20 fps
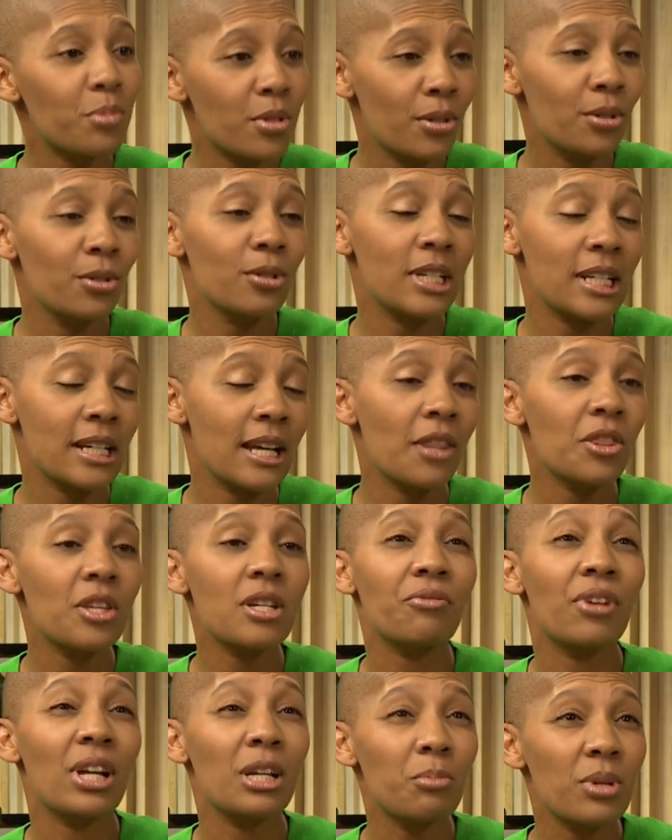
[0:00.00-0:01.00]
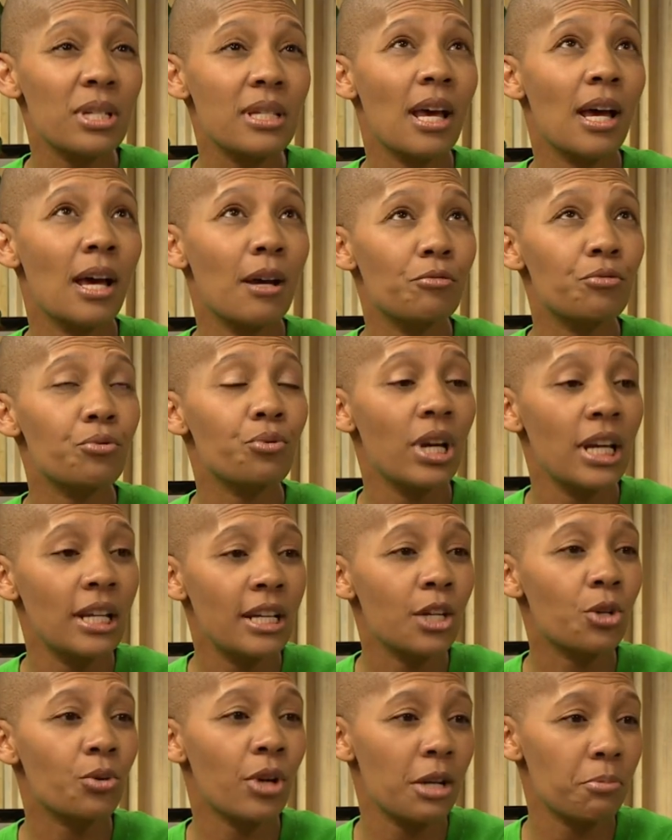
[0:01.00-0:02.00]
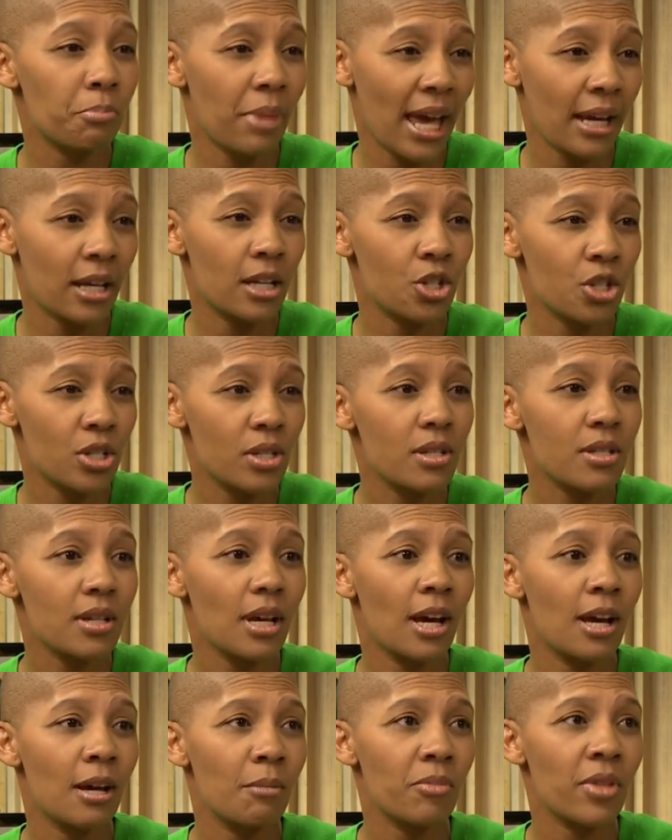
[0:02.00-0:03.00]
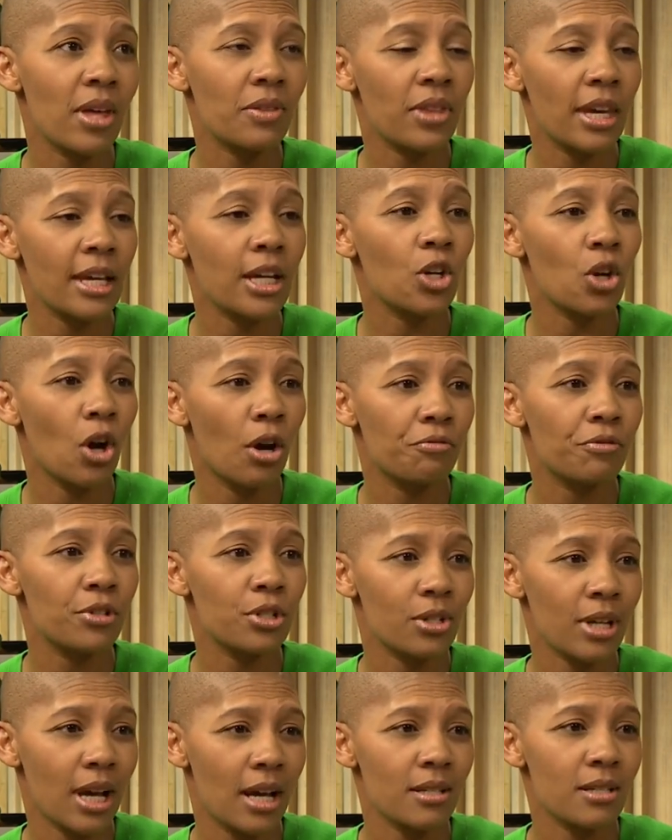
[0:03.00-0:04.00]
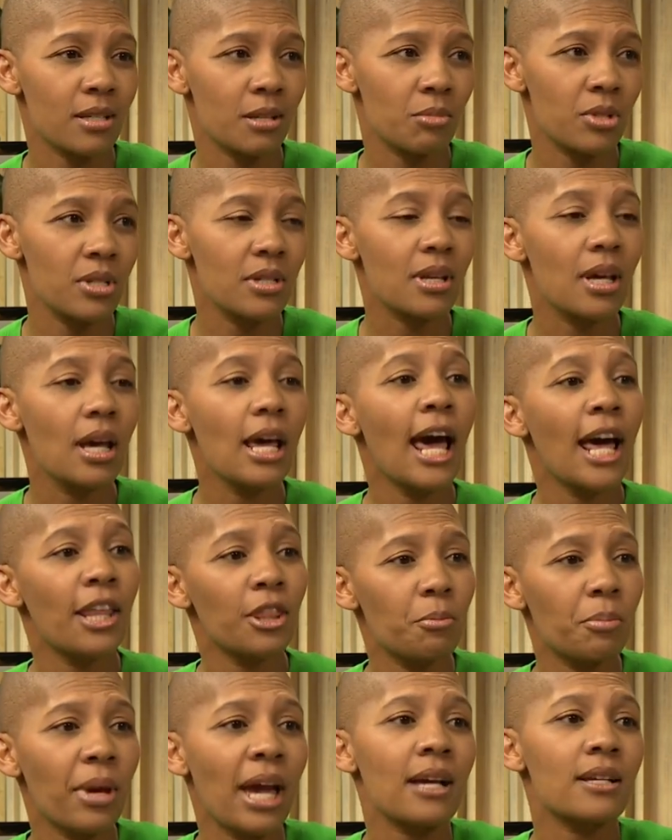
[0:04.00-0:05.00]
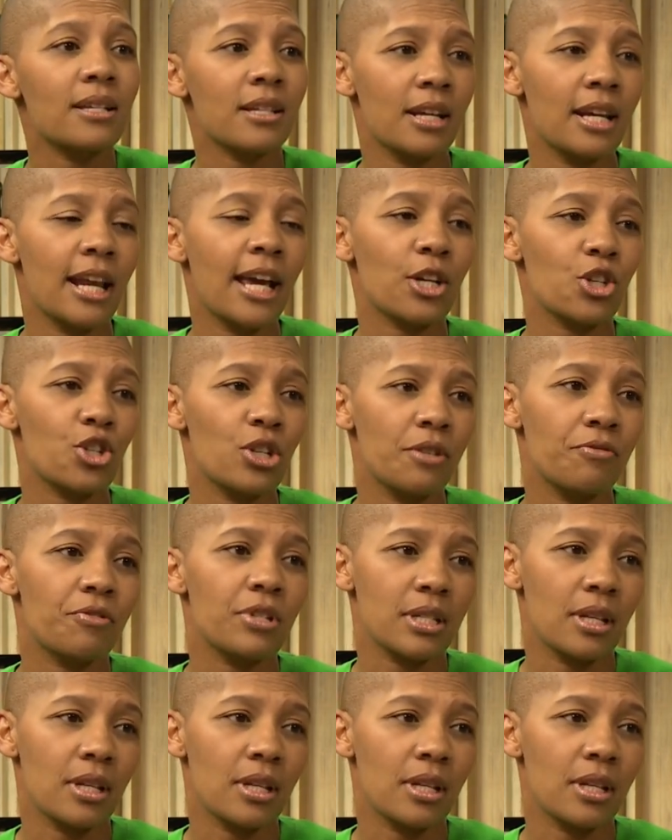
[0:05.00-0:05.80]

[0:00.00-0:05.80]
Absolutely. And the developers have really great packages that they can offer to customers, and the banks can actually